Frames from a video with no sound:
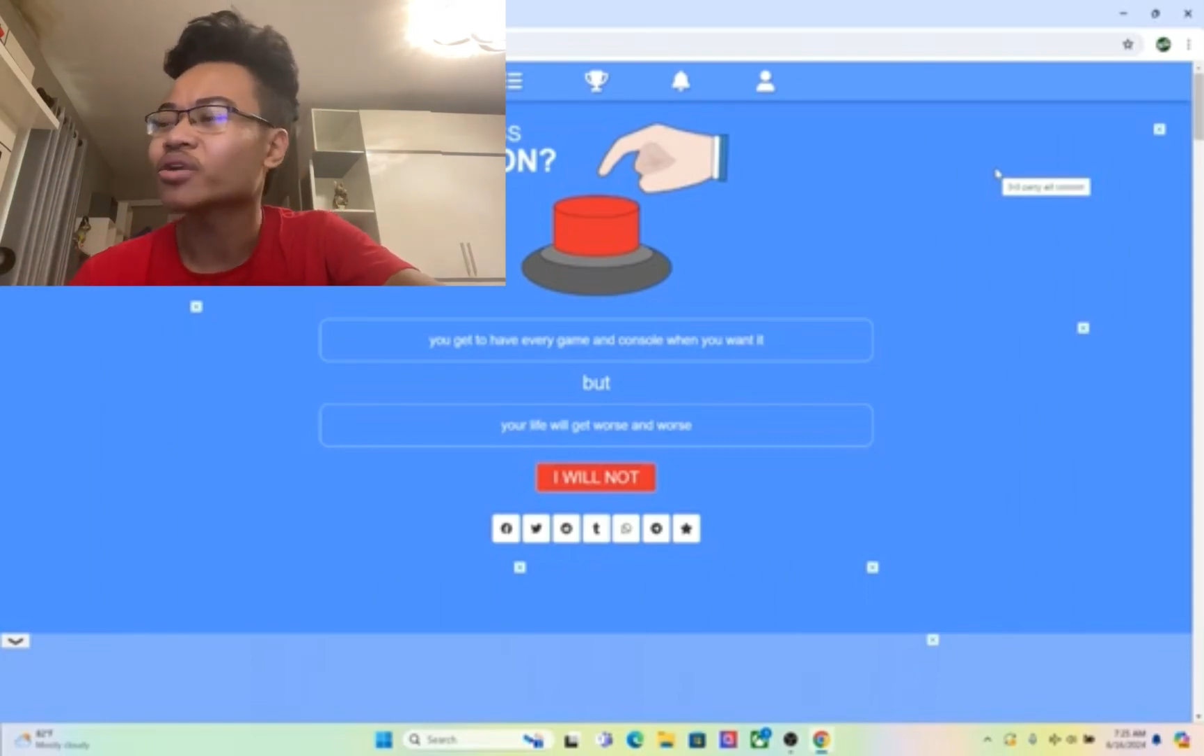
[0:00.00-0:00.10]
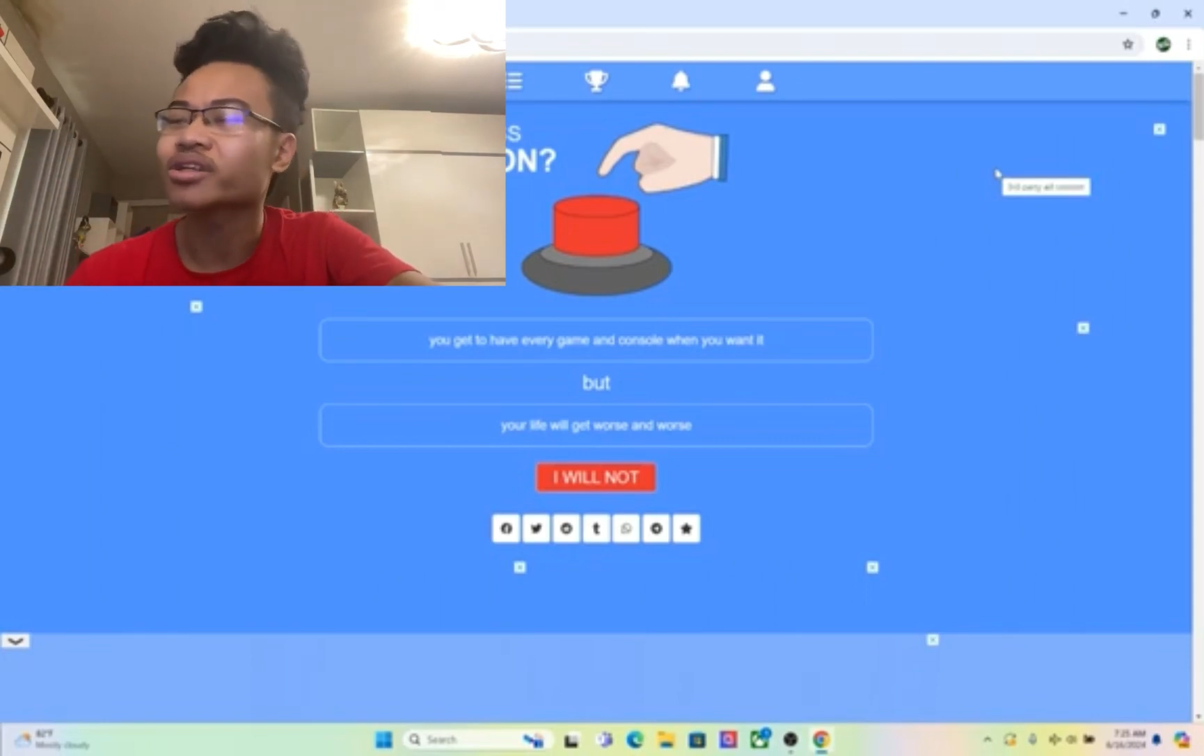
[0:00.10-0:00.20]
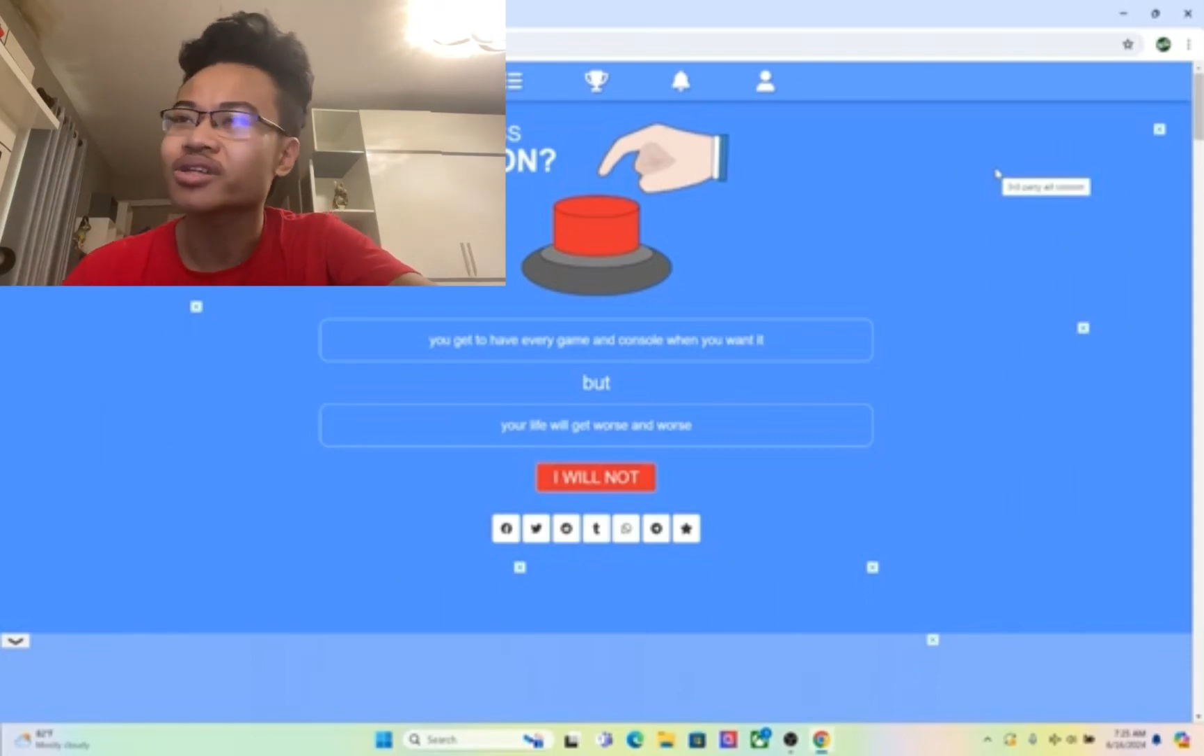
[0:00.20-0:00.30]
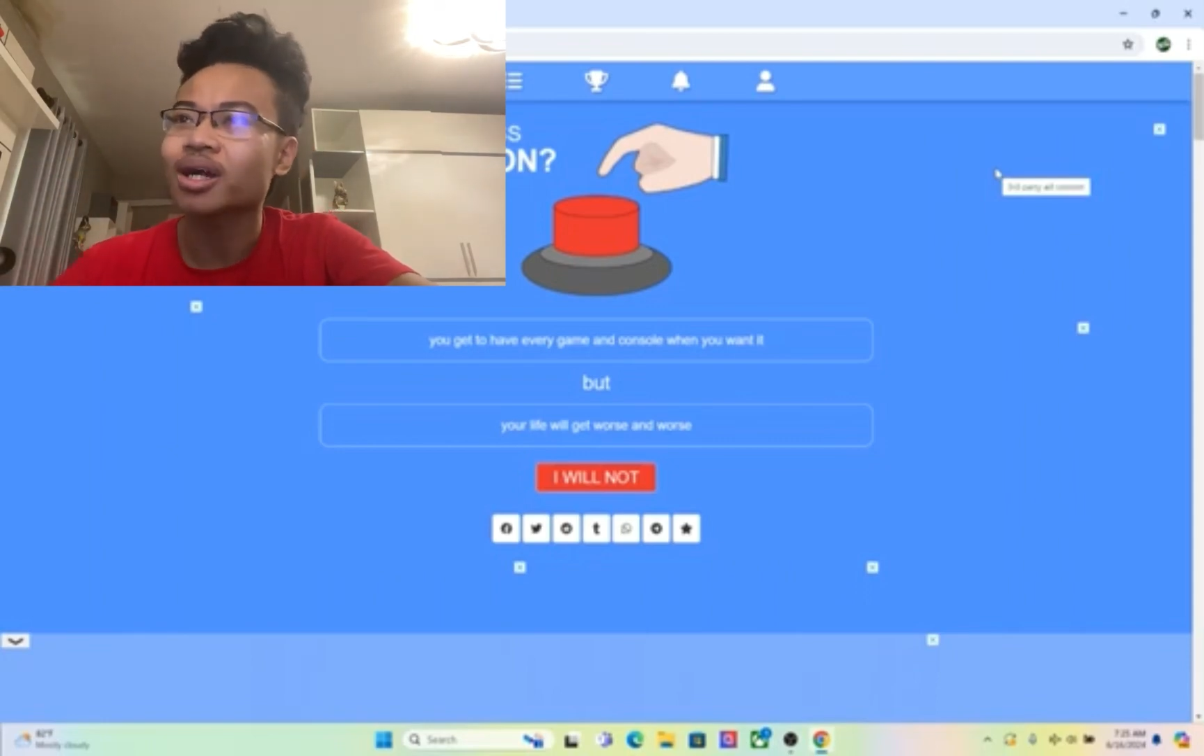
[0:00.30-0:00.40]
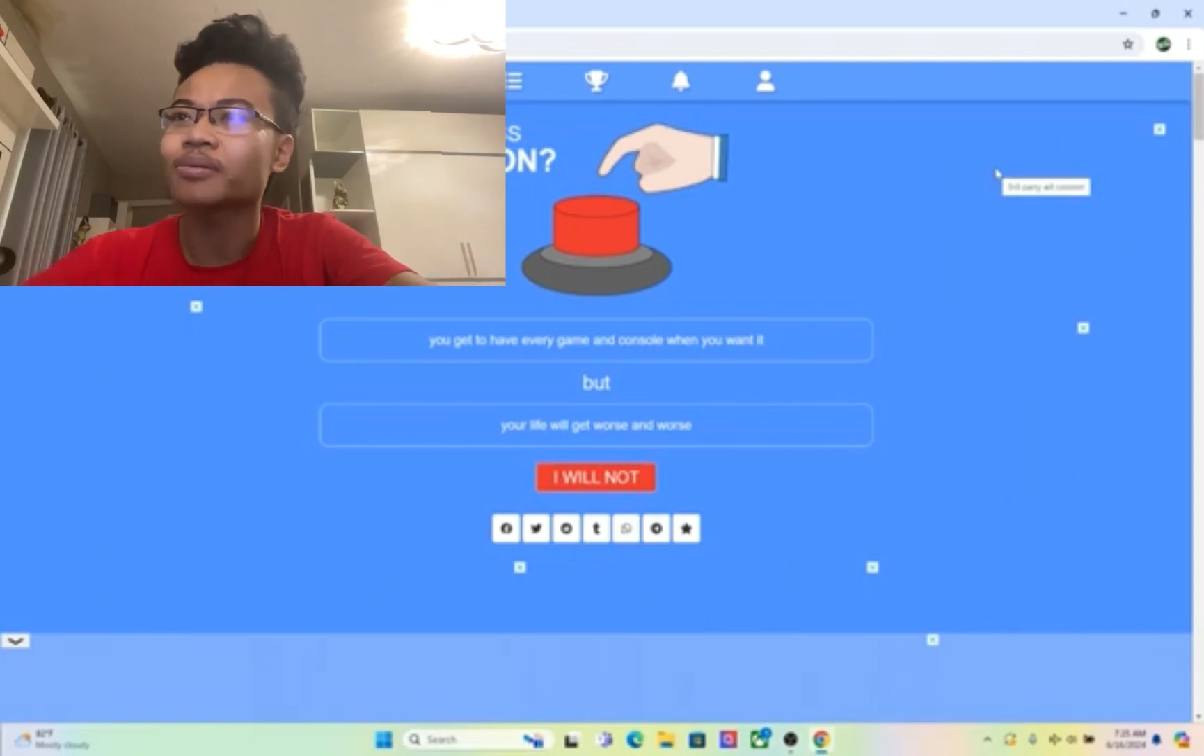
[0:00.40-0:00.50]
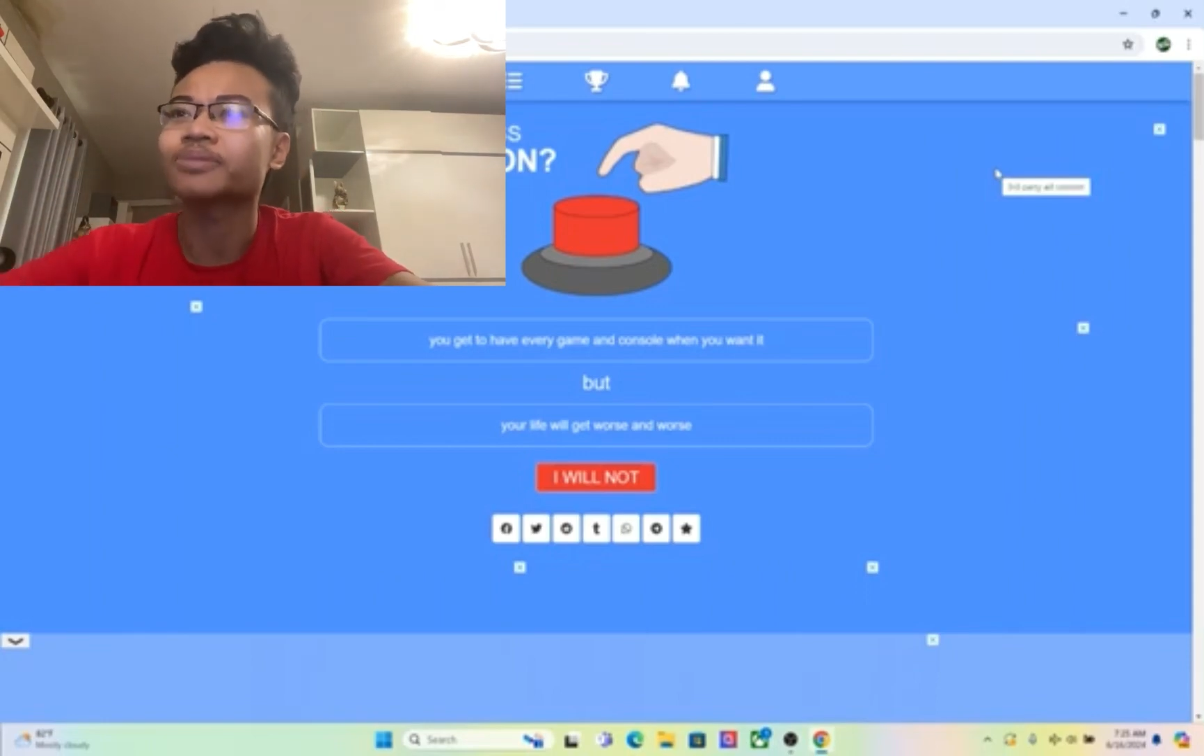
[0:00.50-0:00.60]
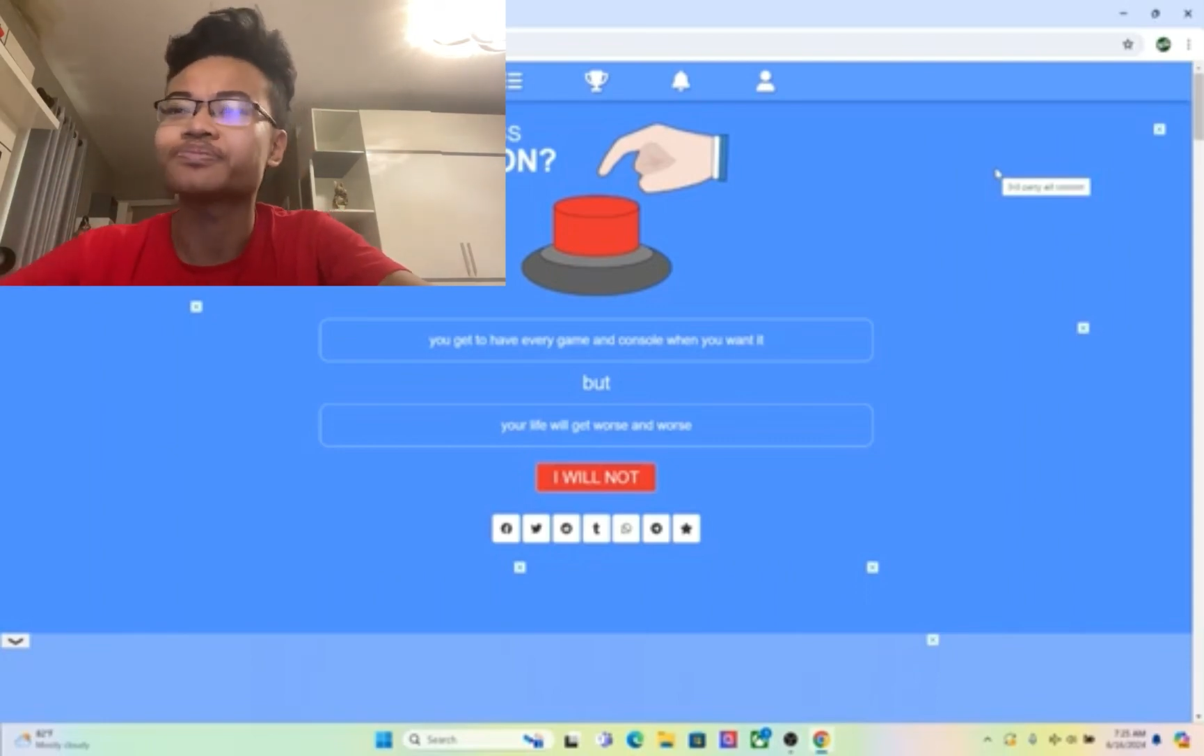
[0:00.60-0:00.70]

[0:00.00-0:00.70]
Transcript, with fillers: the top like